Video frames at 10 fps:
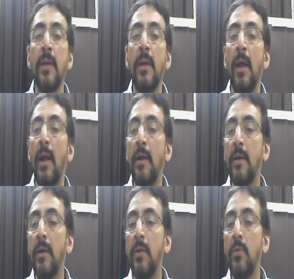
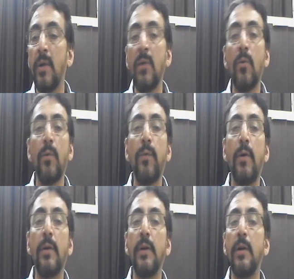and you can go
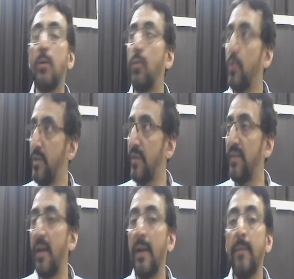for Guduchi
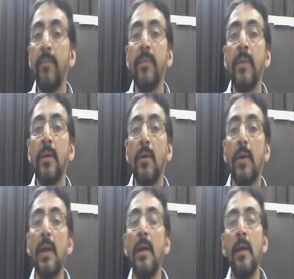Rasayana.
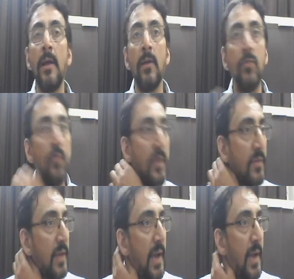Okay, so one
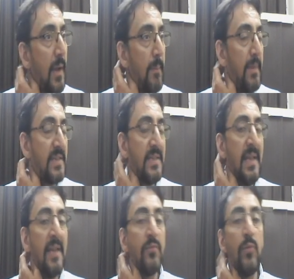of the best
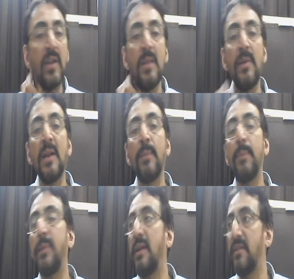thing is Vardhamana
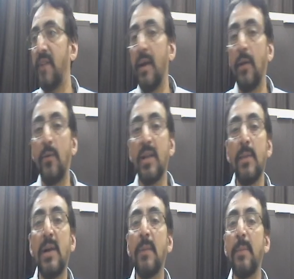Pippali Rasayana.
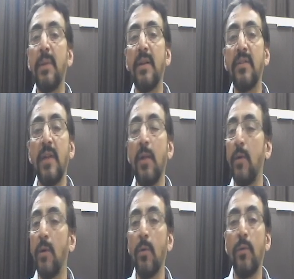Vardhamana Pippali Rasayana,
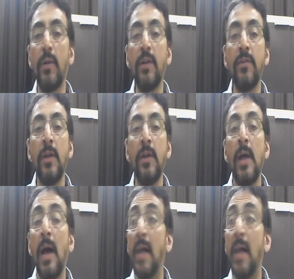you can go for it.
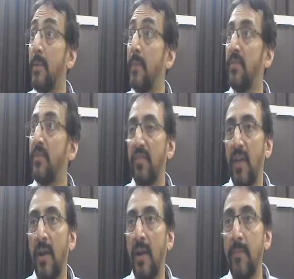Ajamamsa
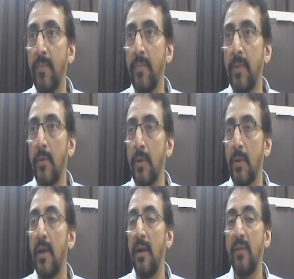Rasayana.
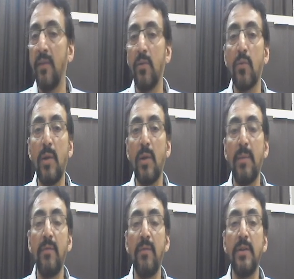Okay, it is also quite
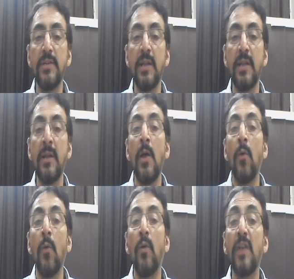beneficial. Then
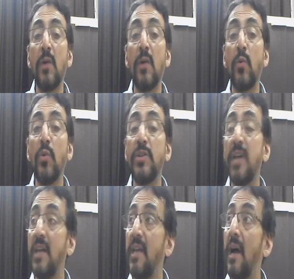Vasa
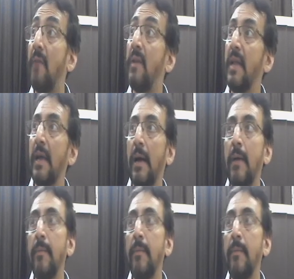Guduchyadi Avaleha.